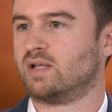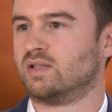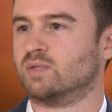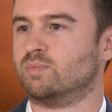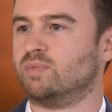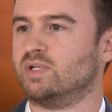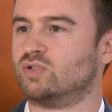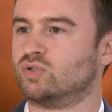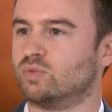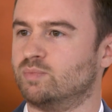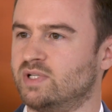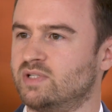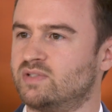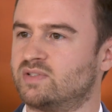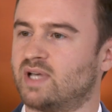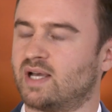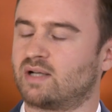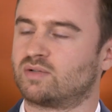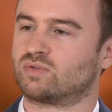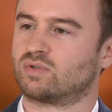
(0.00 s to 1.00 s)
in the B2B
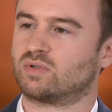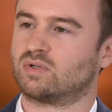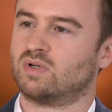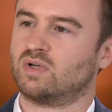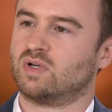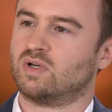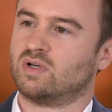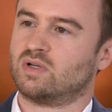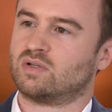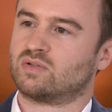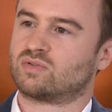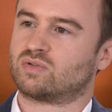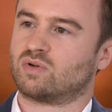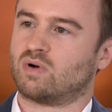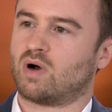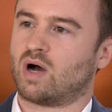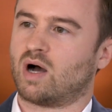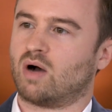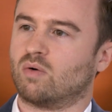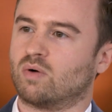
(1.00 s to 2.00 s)
sector.
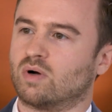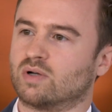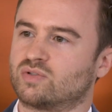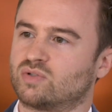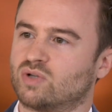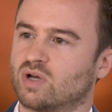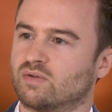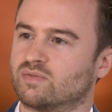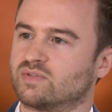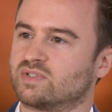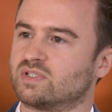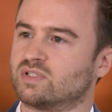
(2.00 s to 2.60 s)
So our service